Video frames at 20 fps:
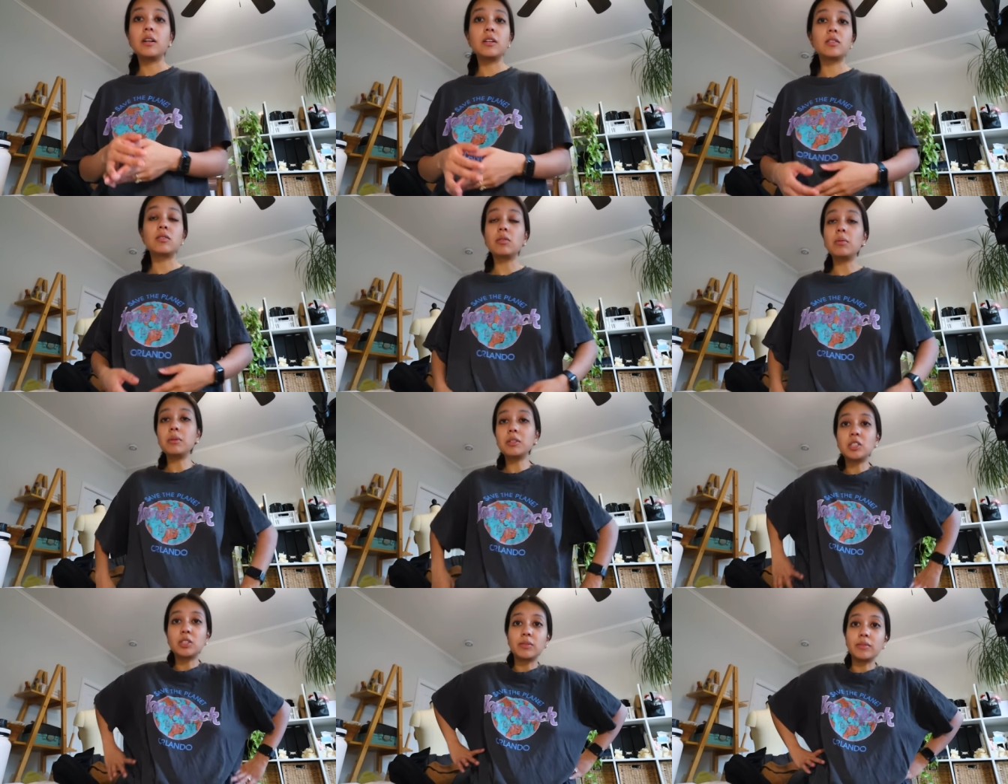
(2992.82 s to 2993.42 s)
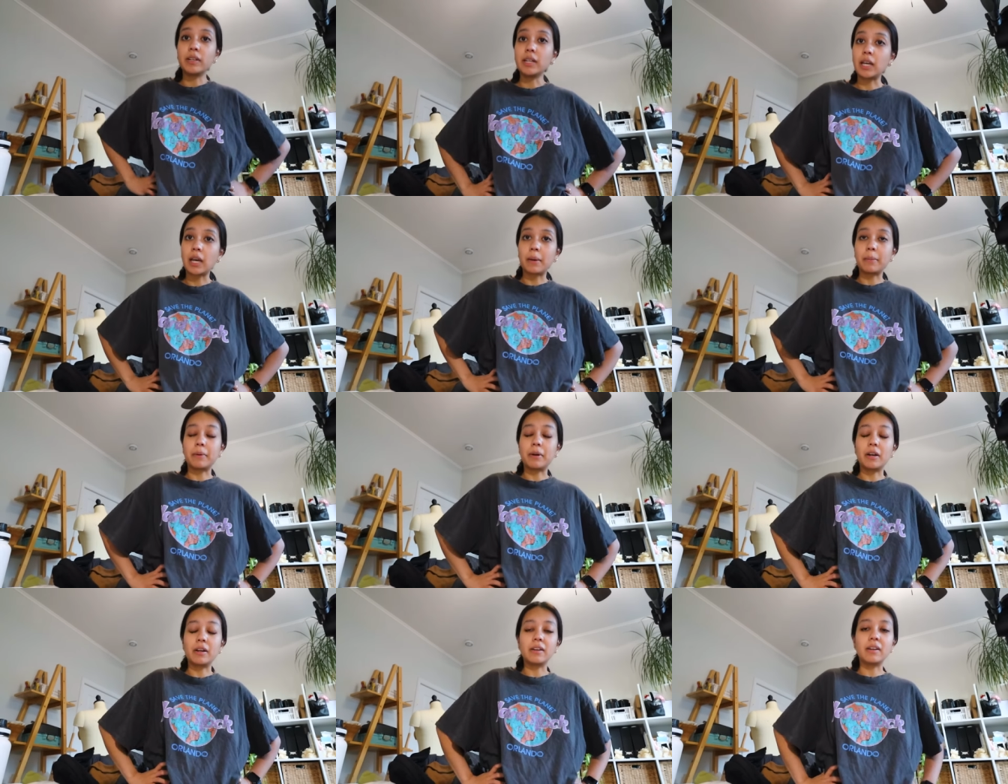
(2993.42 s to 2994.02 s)
So much to
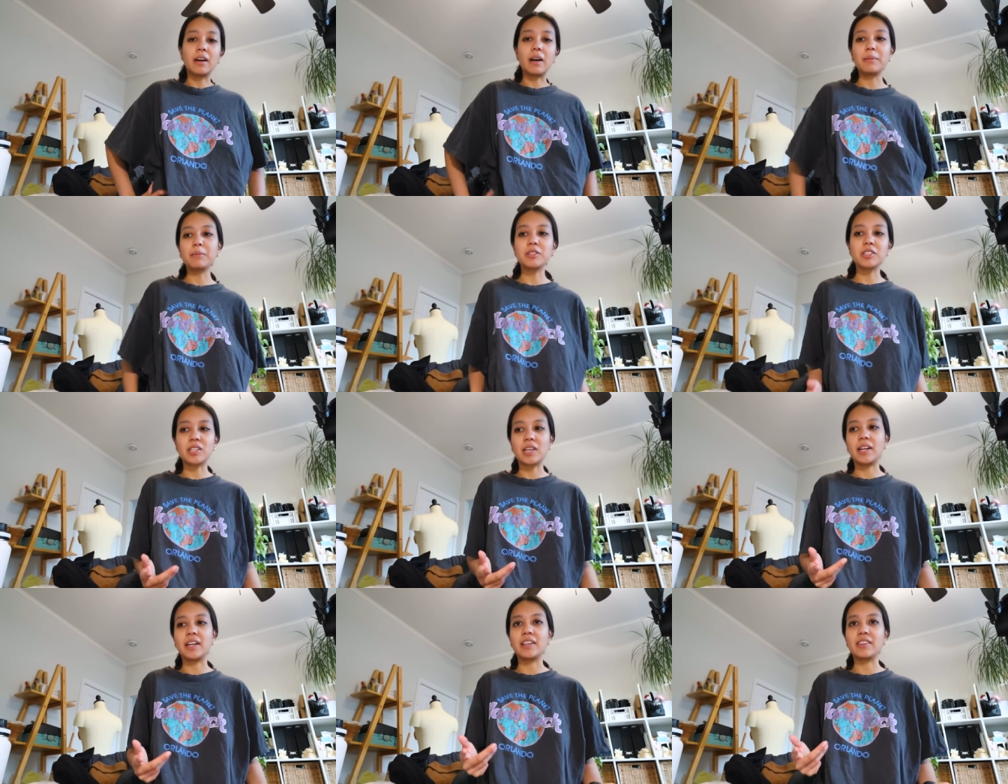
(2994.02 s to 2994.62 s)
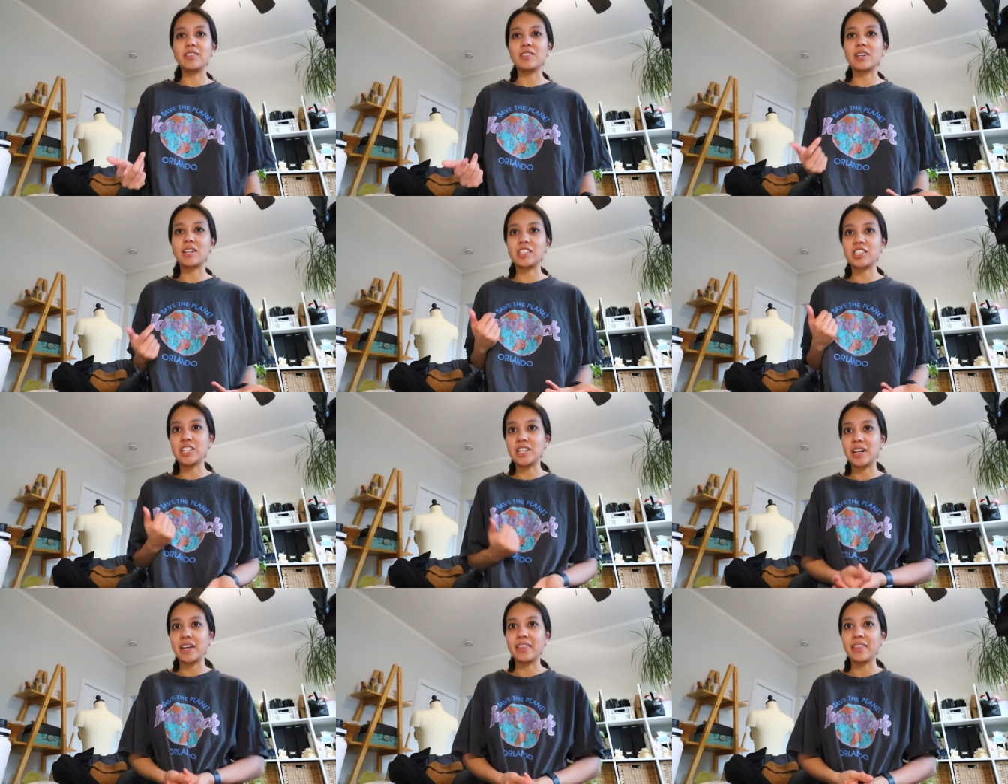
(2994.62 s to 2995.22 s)
recap on. I'm just kidding. There's
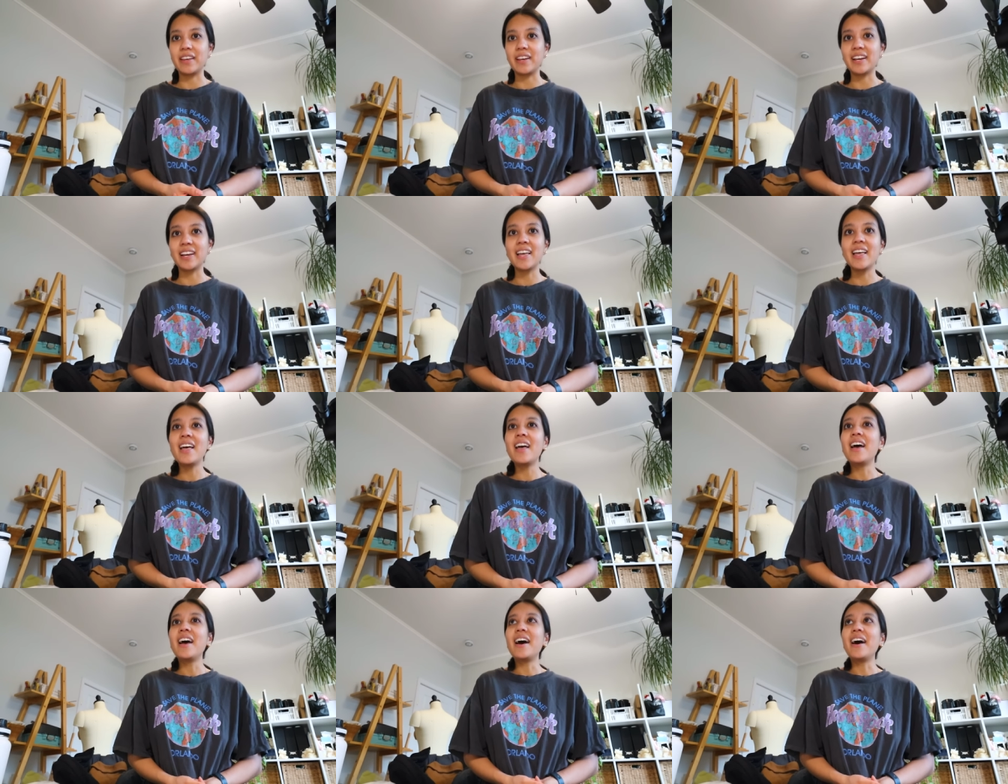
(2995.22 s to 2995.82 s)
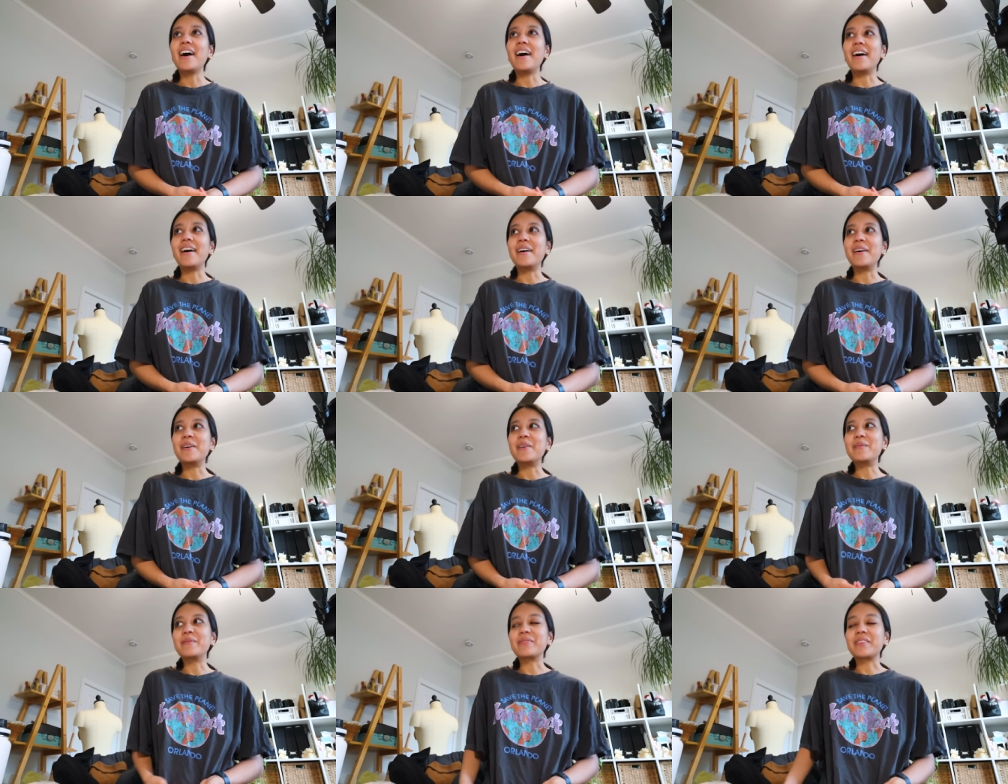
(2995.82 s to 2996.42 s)
actually nothing.
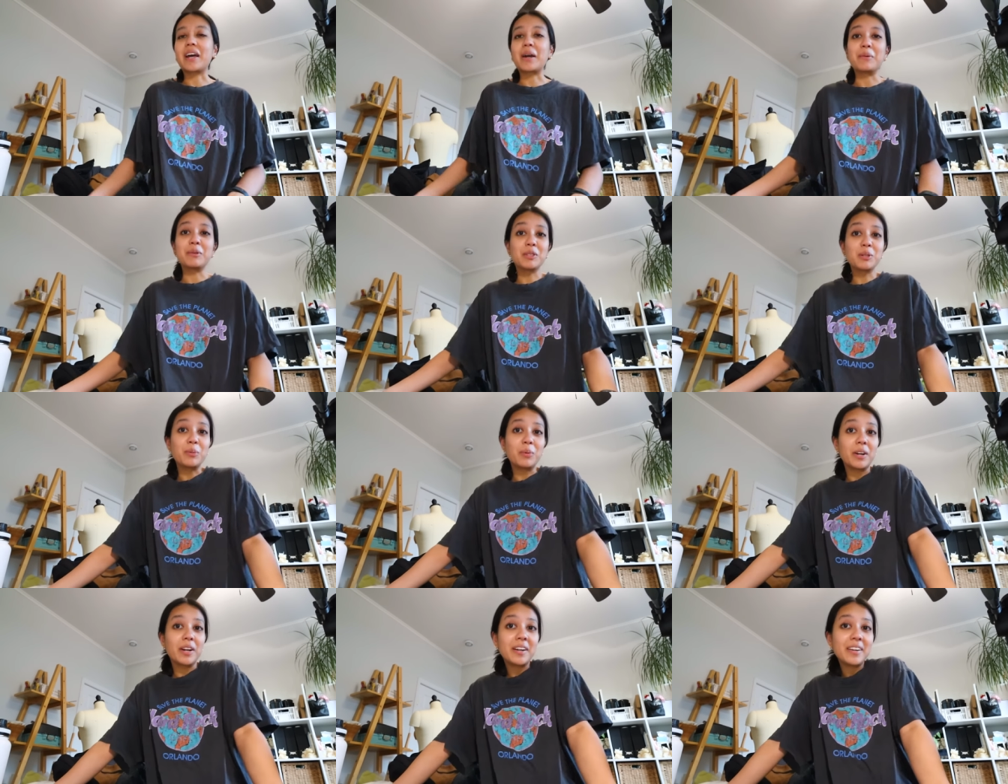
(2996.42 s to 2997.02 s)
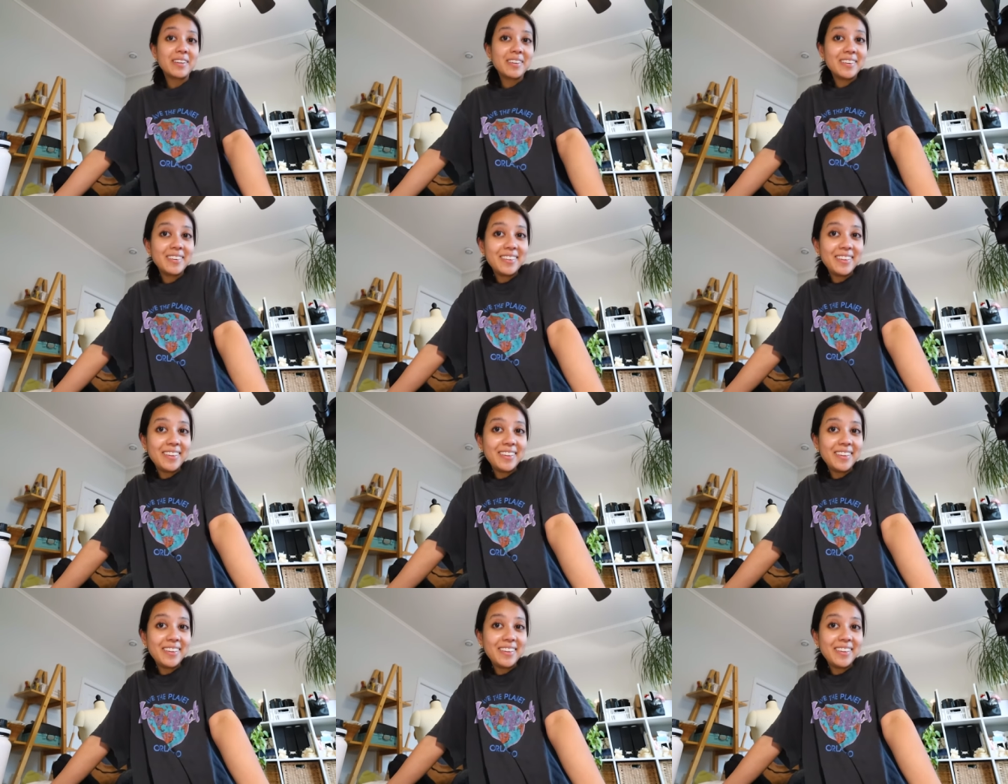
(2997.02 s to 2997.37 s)
Um, I went to work